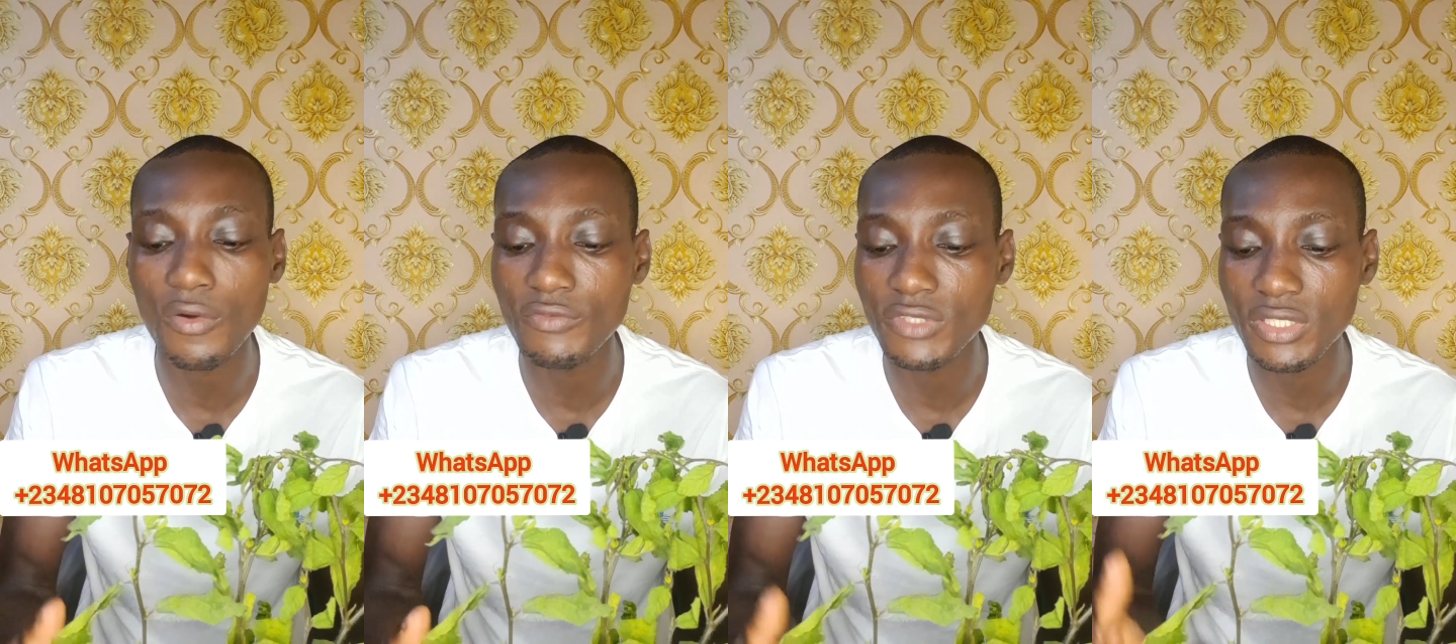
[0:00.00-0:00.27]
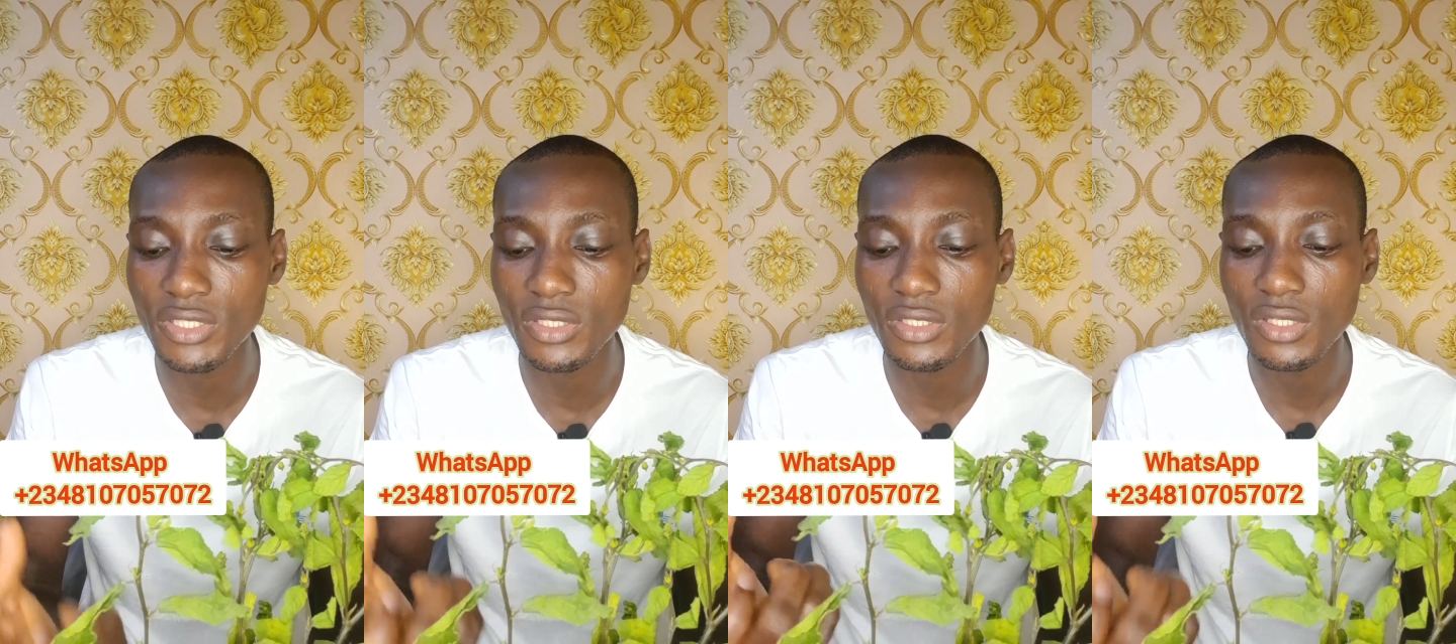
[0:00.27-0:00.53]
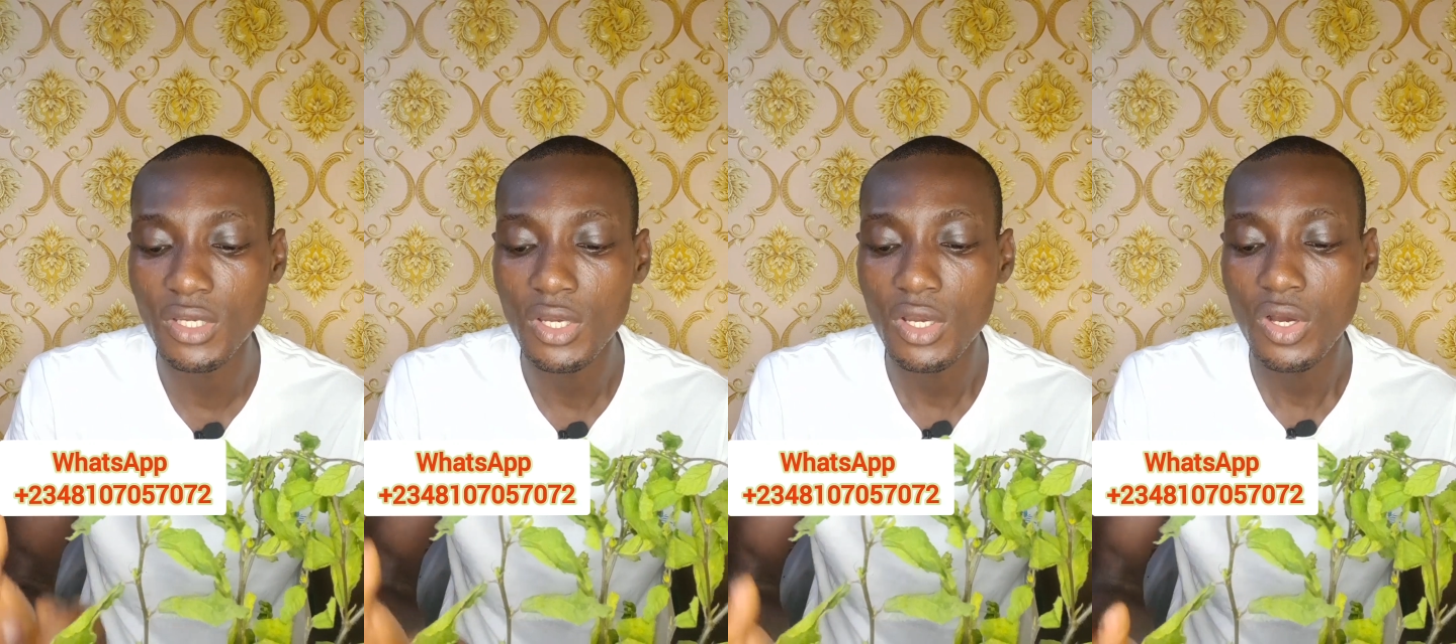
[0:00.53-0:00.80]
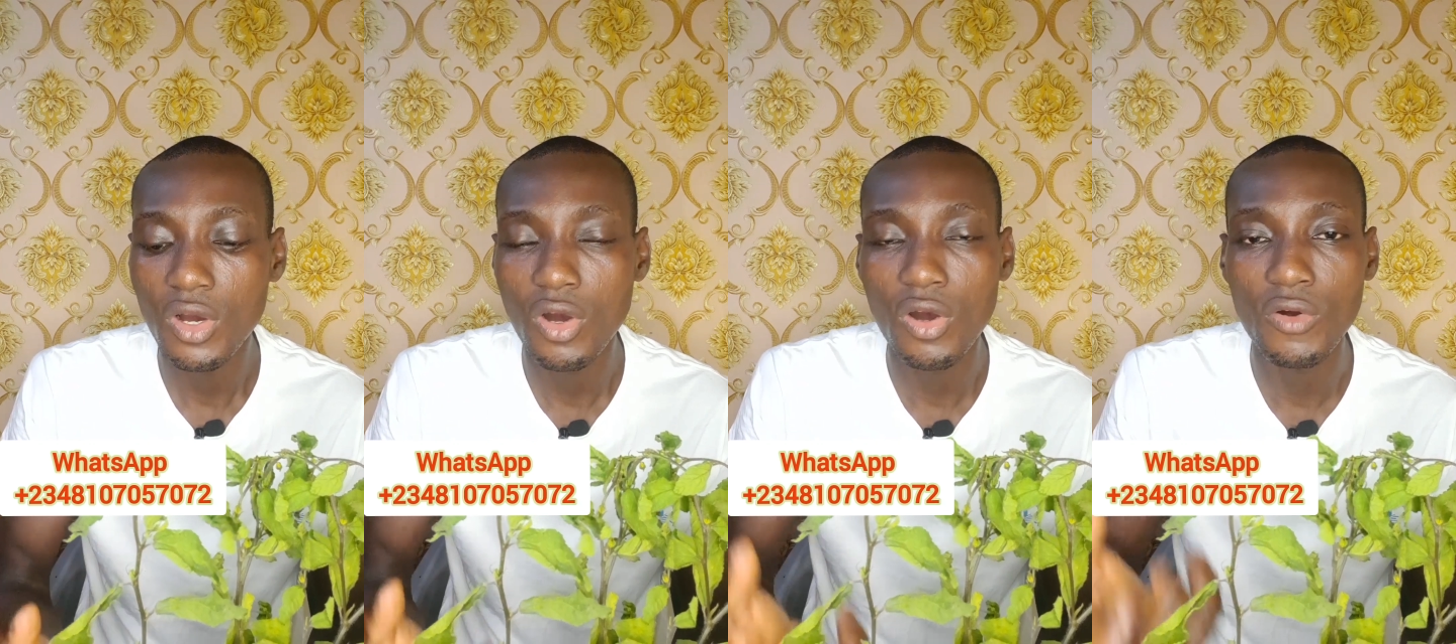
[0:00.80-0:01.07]
the
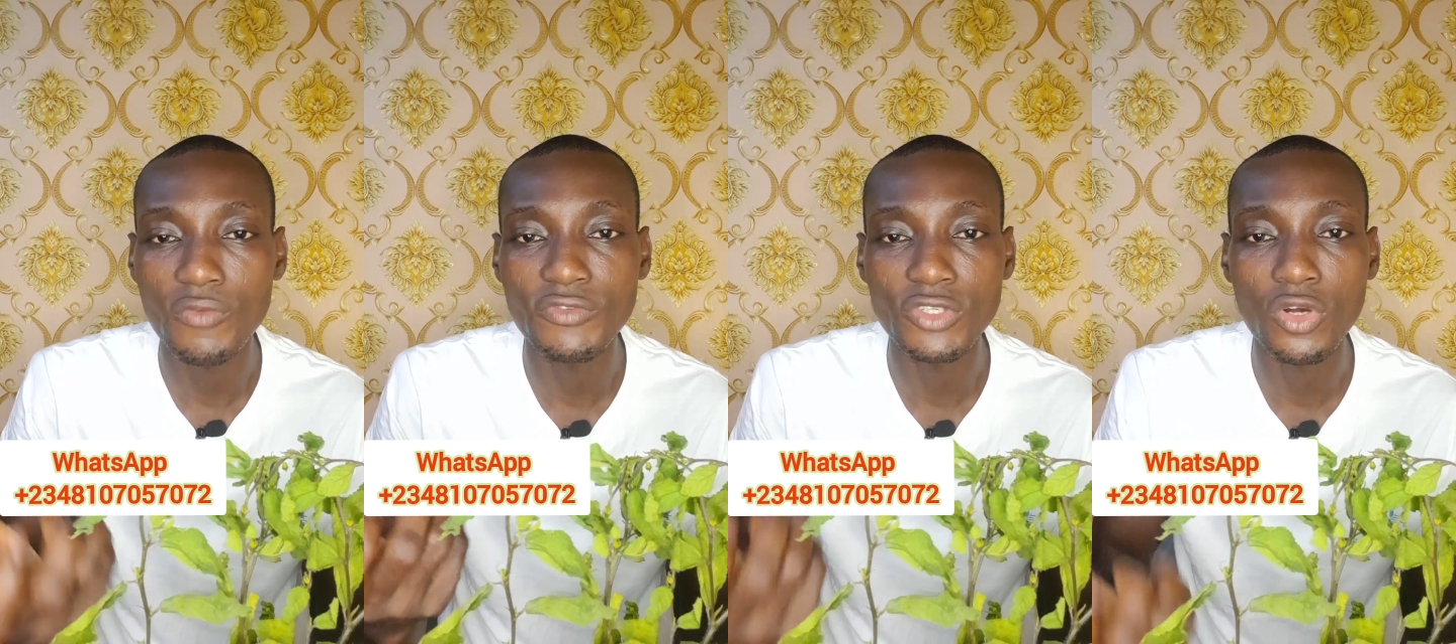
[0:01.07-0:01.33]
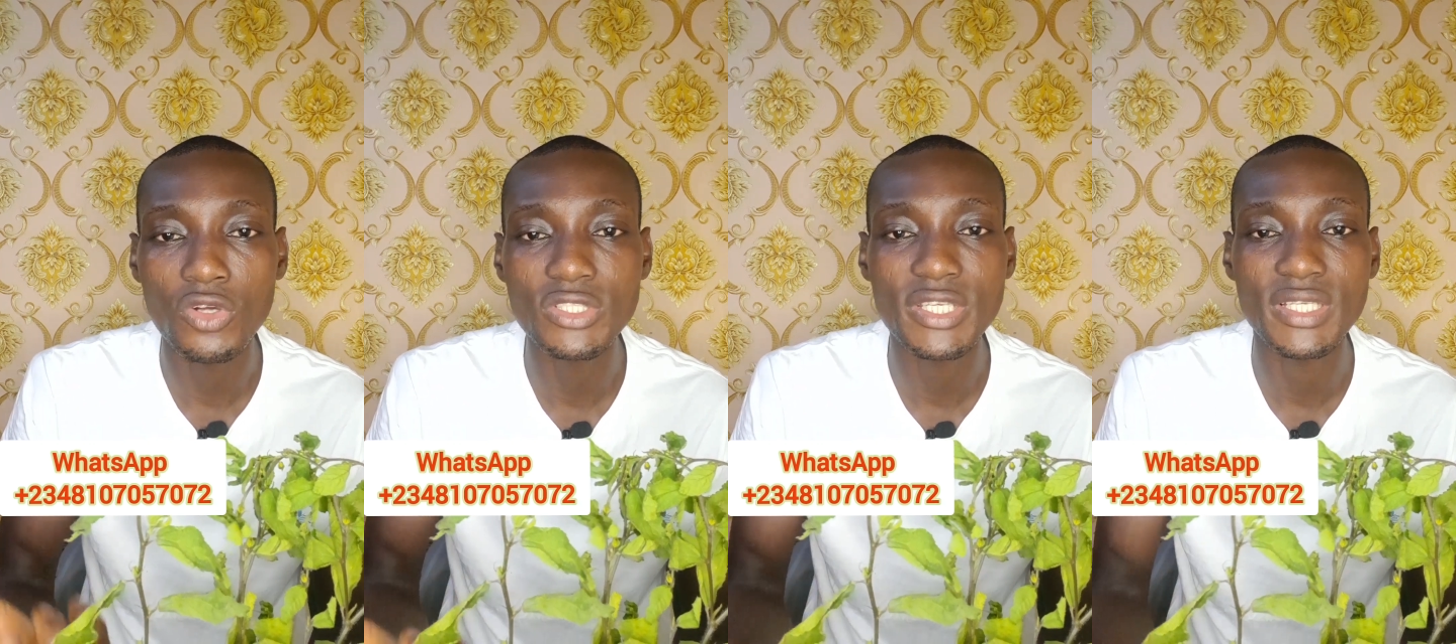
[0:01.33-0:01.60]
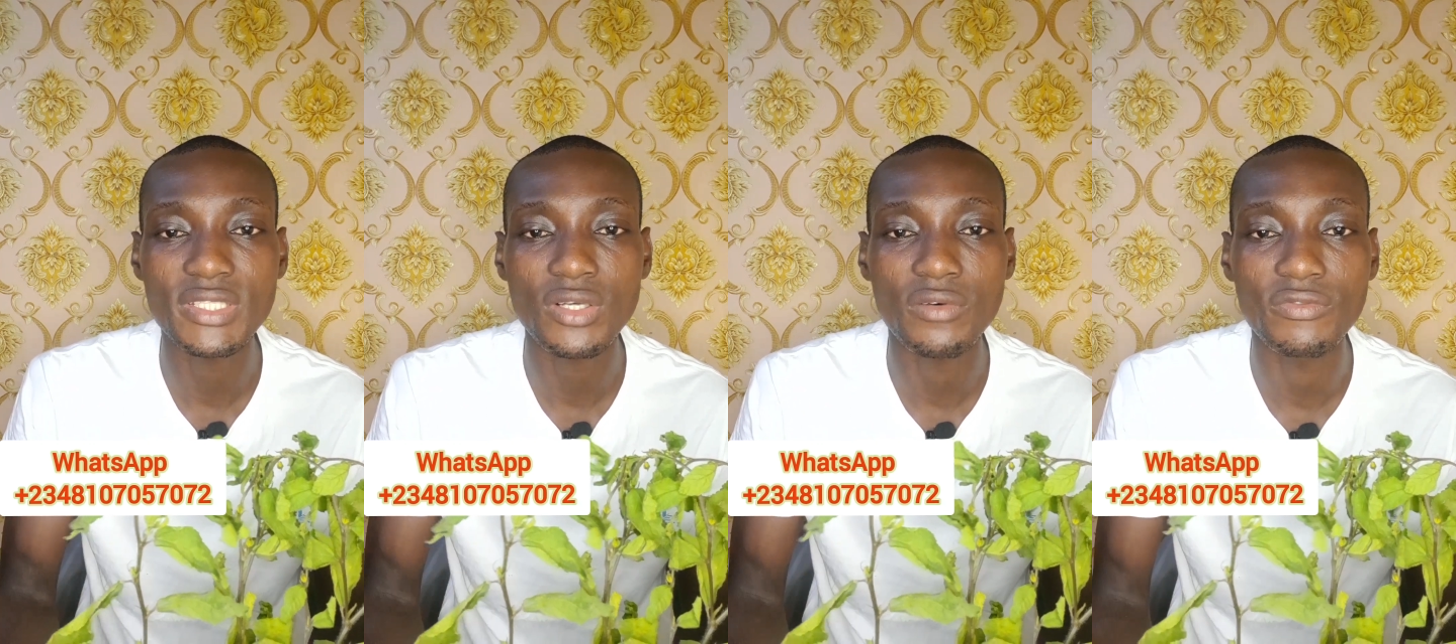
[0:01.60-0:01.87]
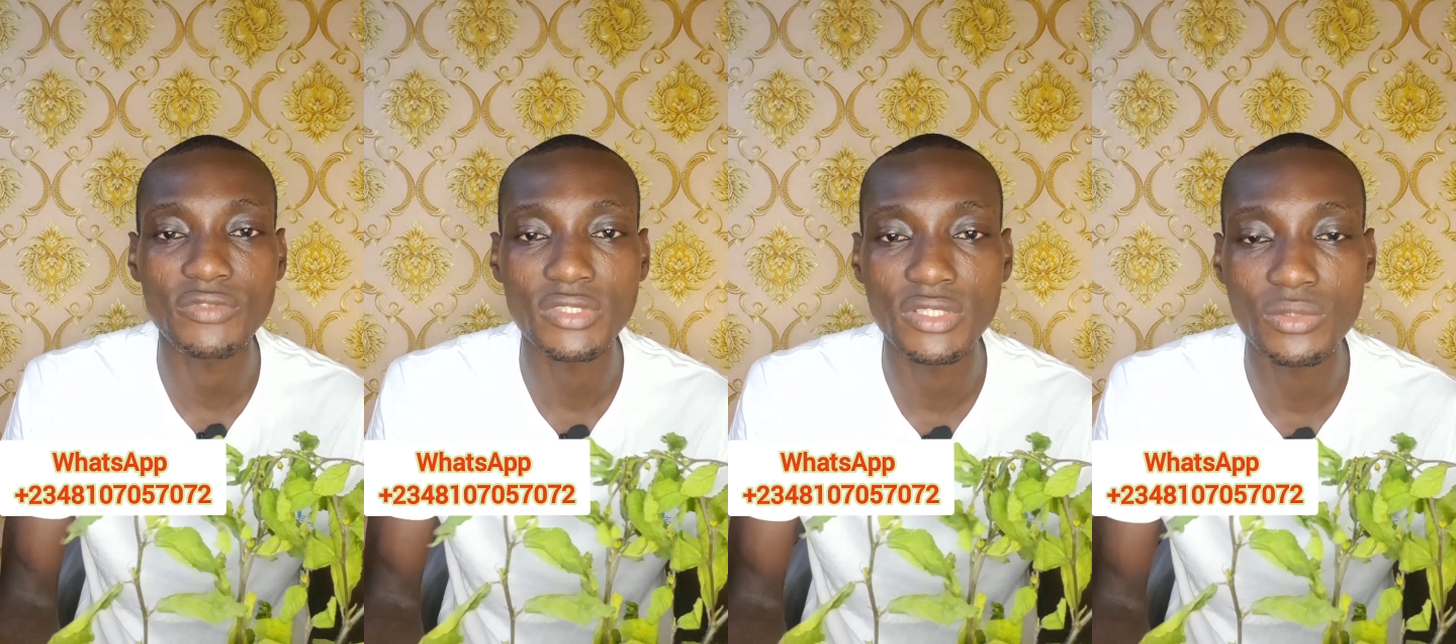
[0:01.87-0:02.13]
content
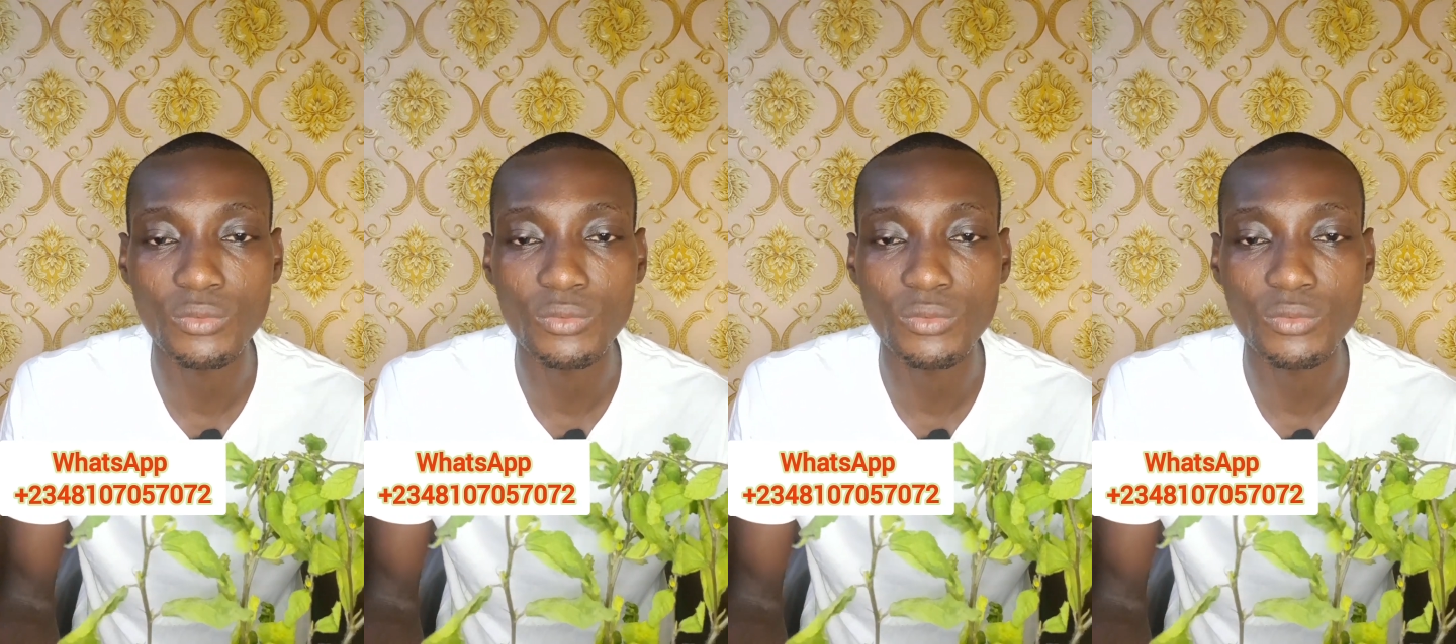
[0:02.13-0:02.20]
of the